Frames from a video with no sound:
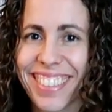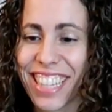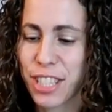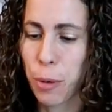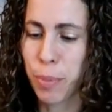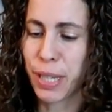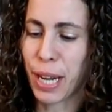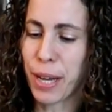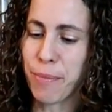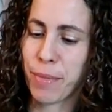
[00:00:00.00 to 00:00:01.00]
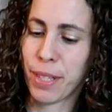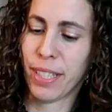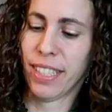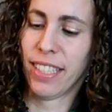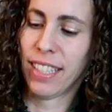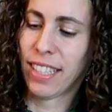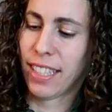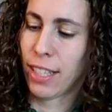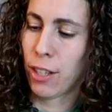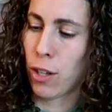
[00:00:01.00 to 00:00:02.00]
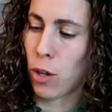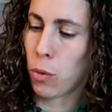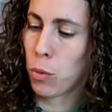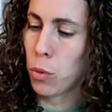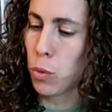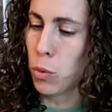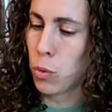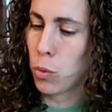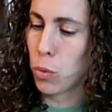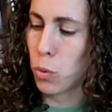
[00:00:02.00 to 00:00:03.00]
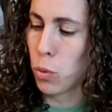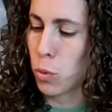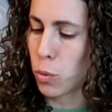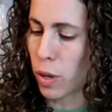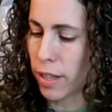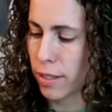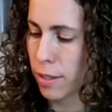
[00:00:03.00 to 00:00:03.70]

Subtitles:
Let's open it up. Ooh.